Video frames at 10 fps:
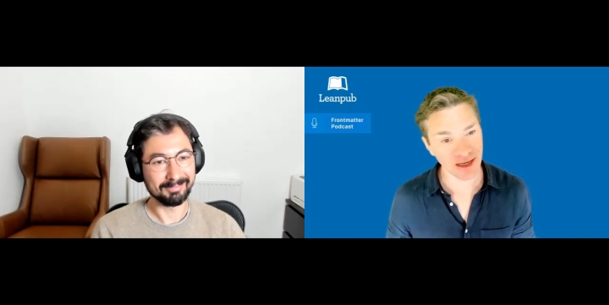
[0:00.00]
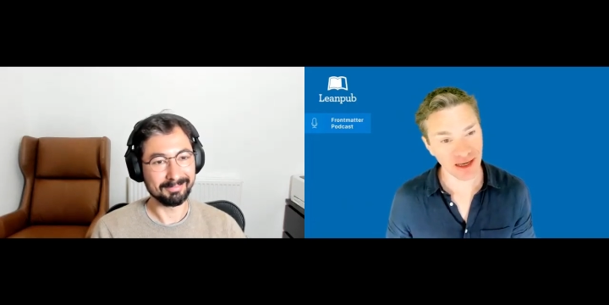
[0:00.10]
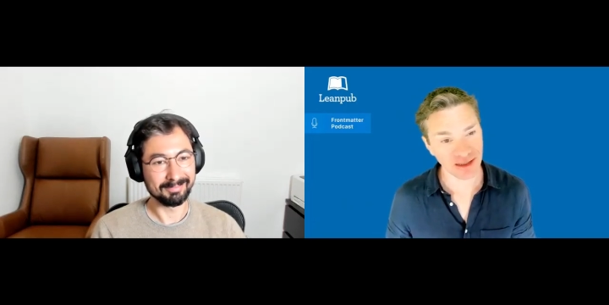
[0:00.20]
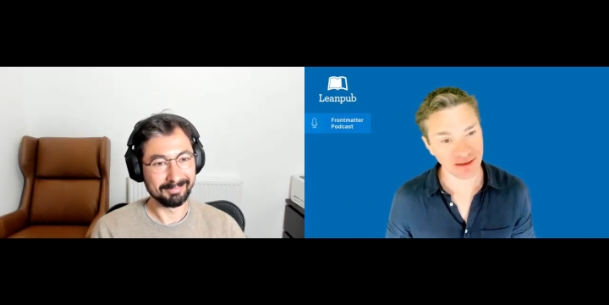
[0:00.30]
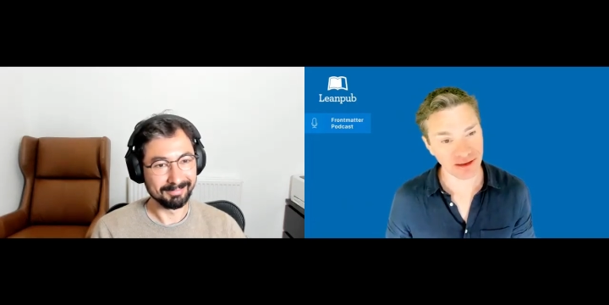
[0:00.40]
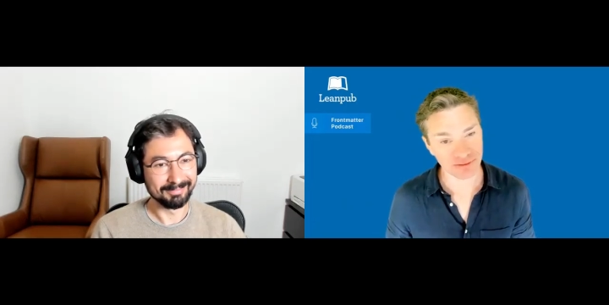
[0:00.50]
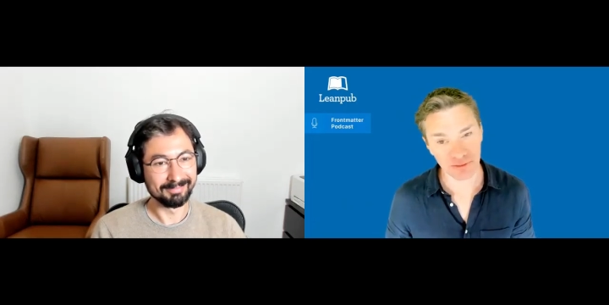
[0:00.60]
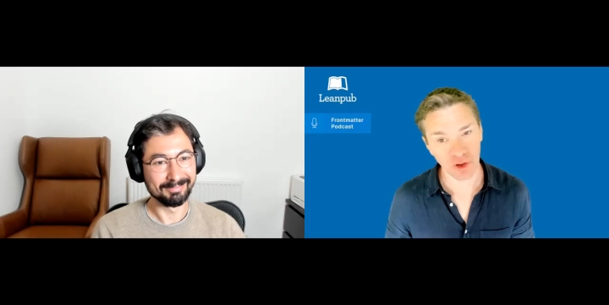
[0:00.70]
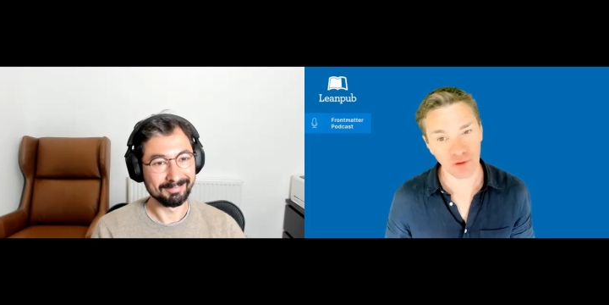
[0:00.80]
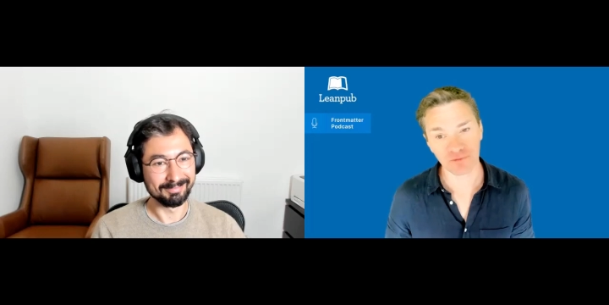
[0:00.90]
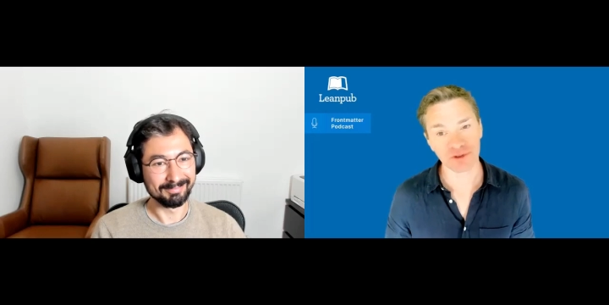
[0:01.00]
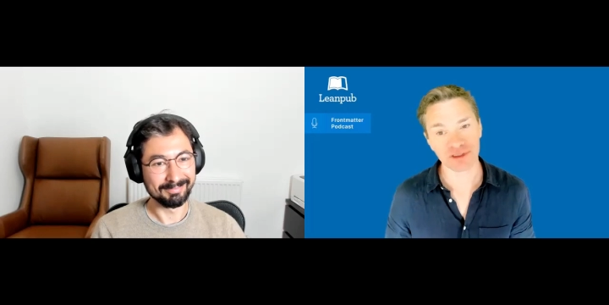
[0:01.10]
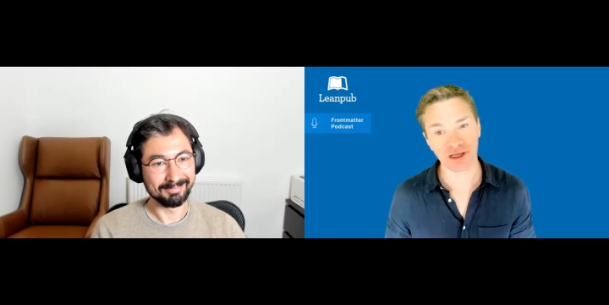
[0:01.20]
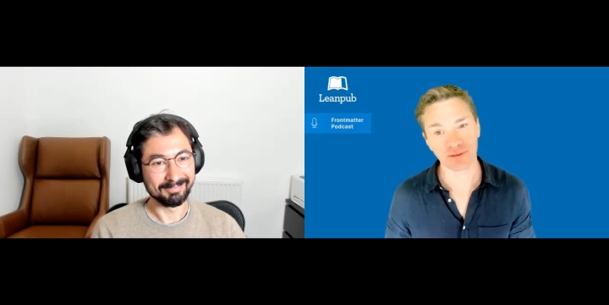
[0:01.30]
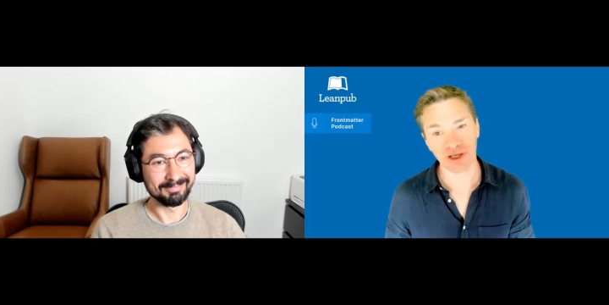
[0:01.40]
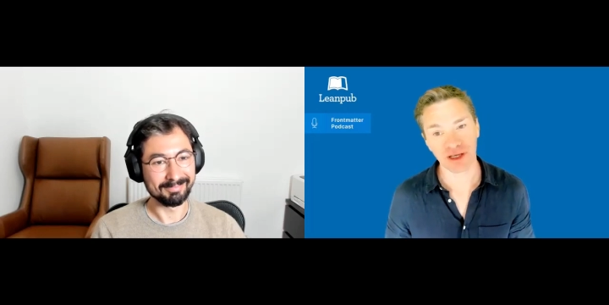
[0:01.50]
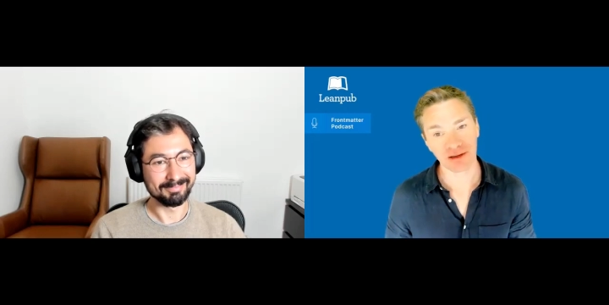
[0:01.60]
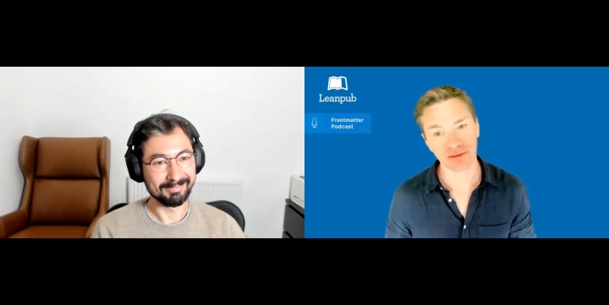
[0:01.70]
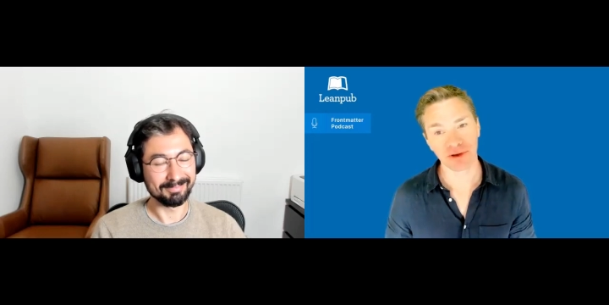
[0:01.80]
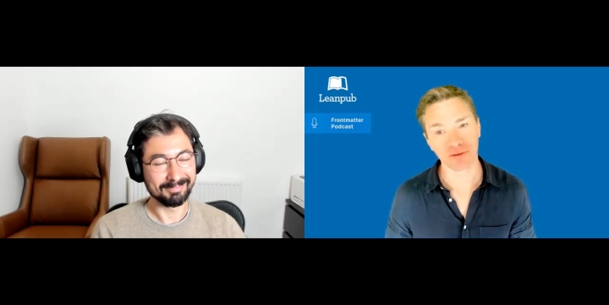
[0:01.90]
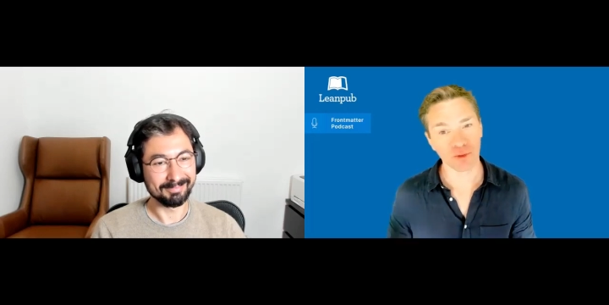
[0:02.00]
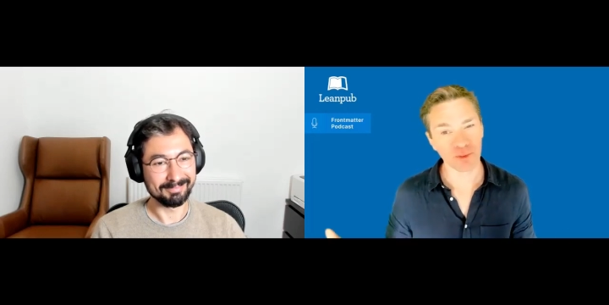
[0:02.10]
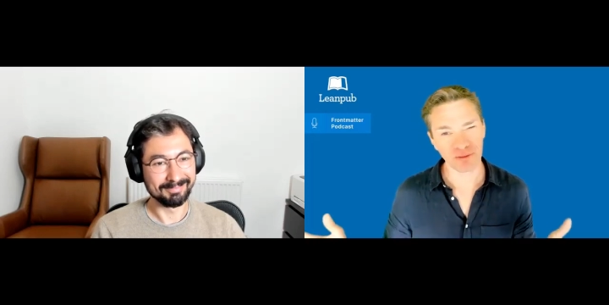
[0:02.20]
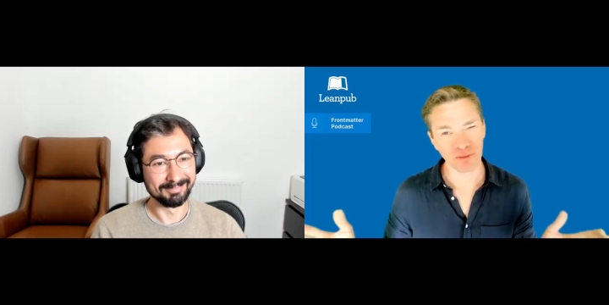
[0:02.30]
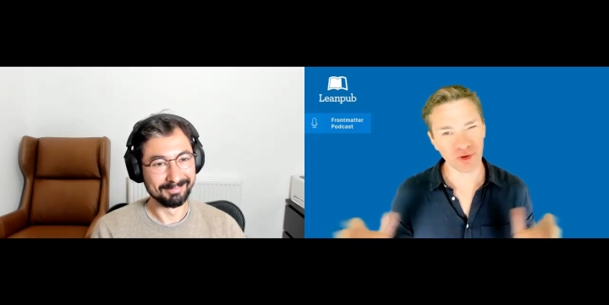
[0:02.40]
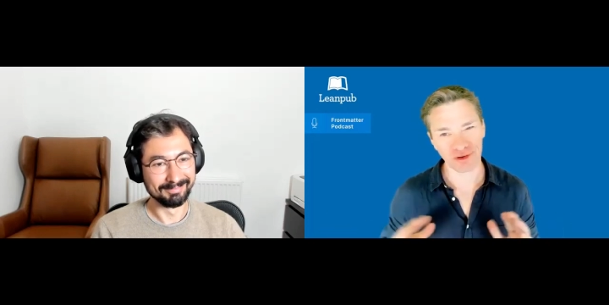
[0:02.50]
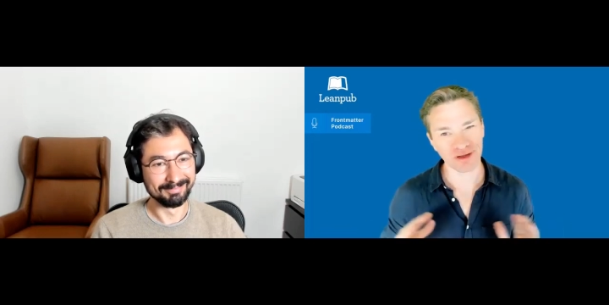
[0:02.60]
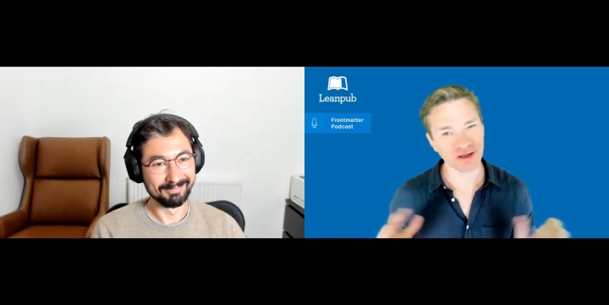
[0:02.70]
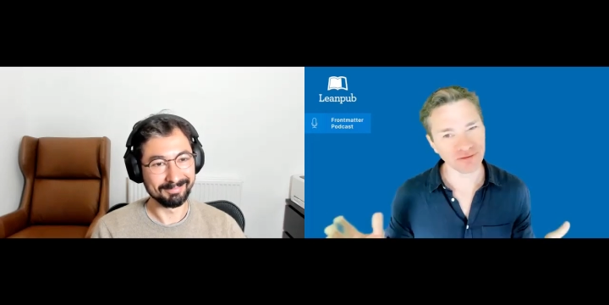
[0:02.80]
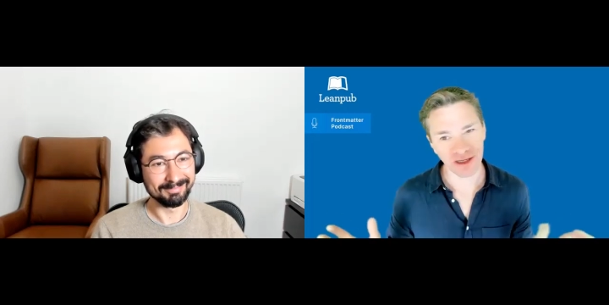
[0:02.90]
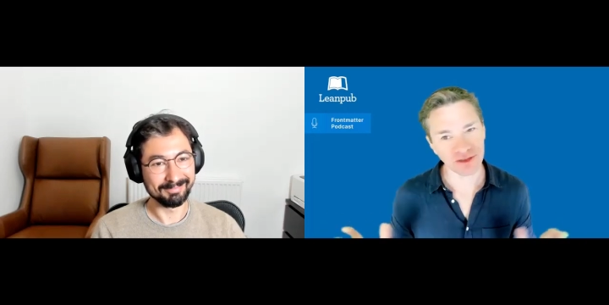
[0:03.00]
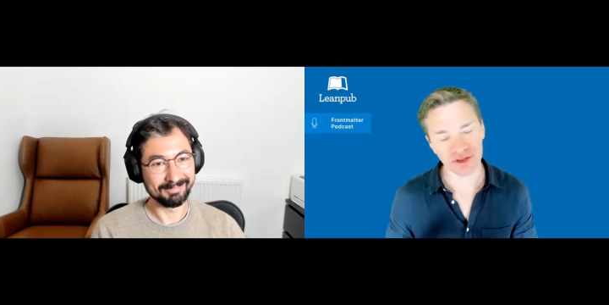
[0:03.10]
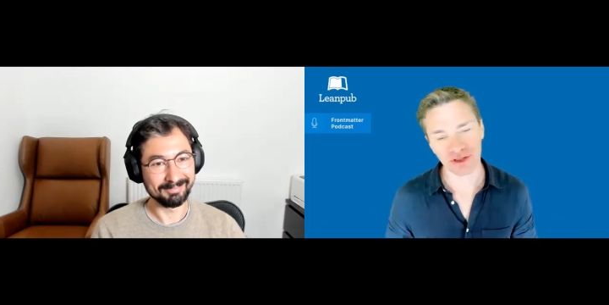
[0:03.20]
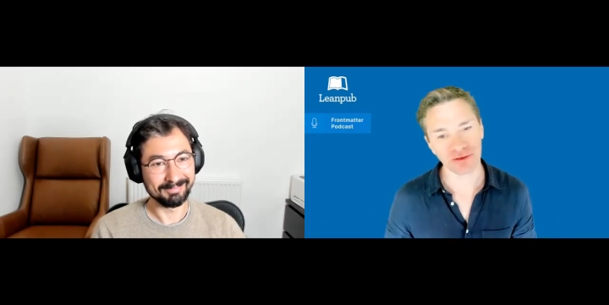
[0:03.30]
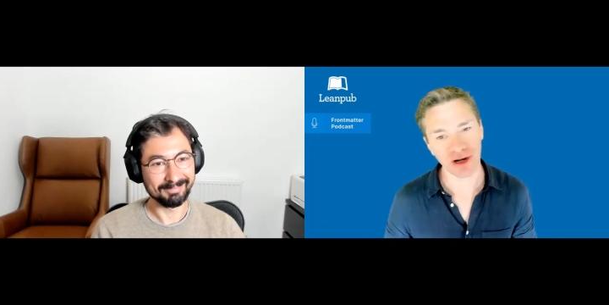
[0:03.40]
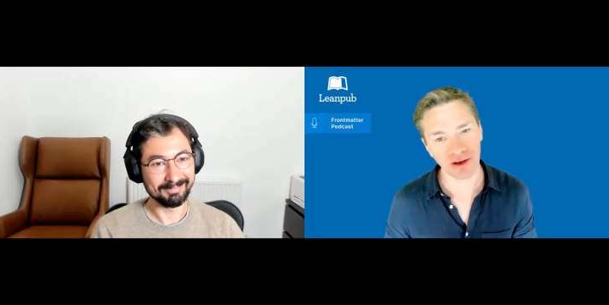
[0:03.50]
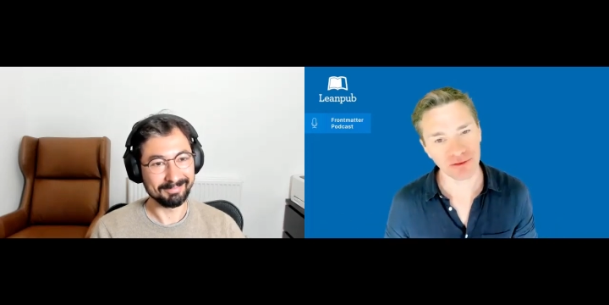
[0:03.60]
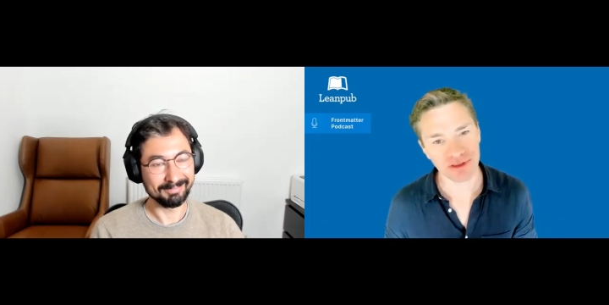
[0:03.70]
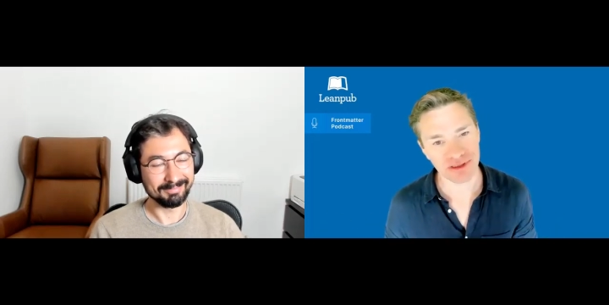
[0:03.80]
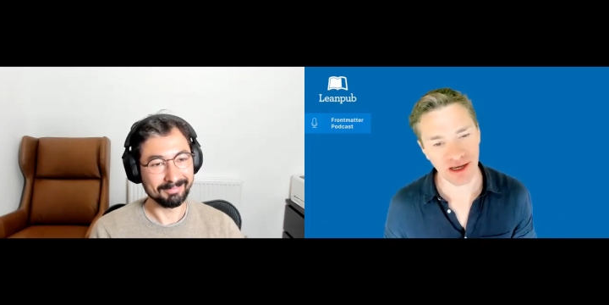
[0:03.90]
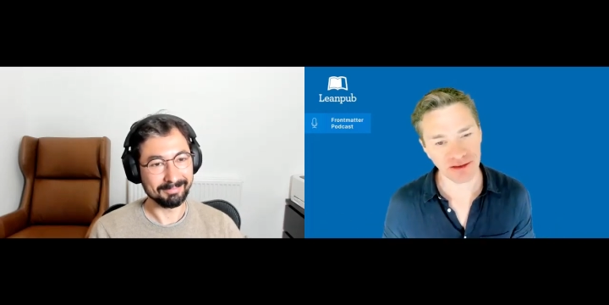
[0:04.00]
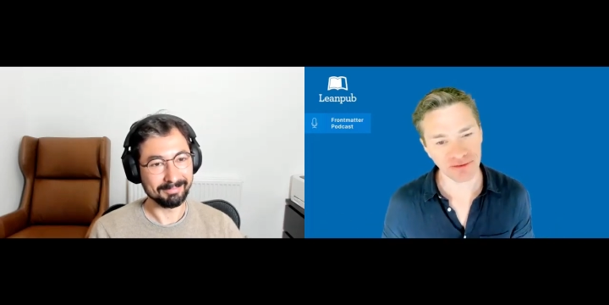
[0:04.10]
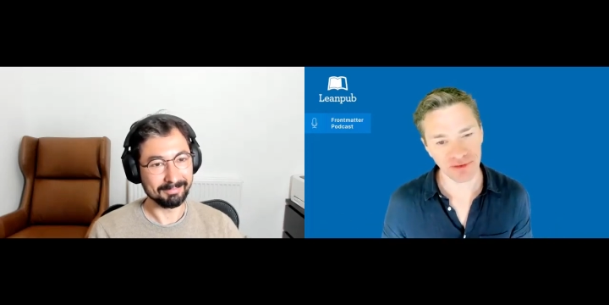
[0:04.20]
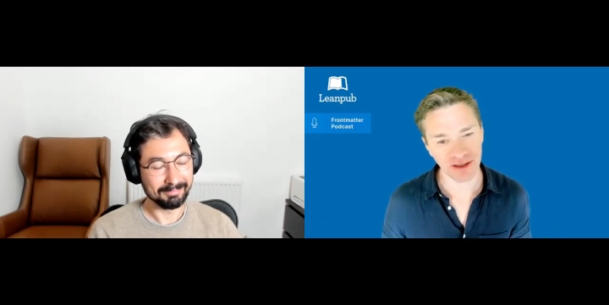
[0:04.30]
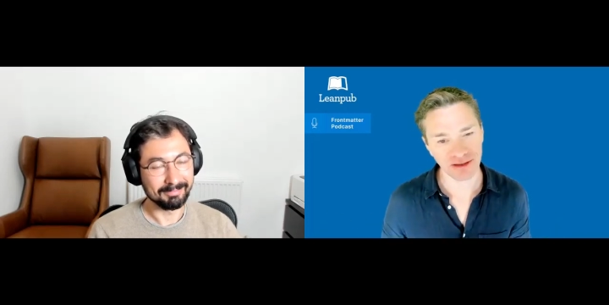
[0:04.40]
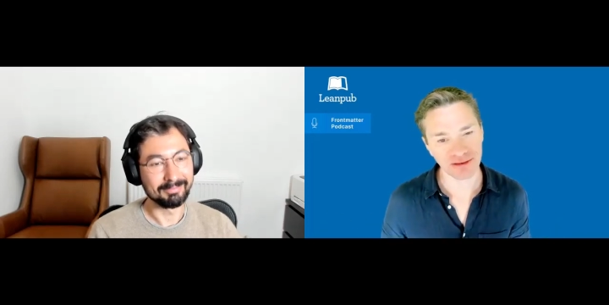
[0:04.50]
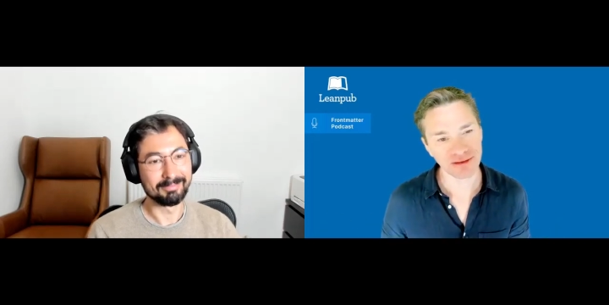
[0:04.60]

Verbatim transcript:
Speaker 1: and hopefully someday there will be more convention around this kind of thing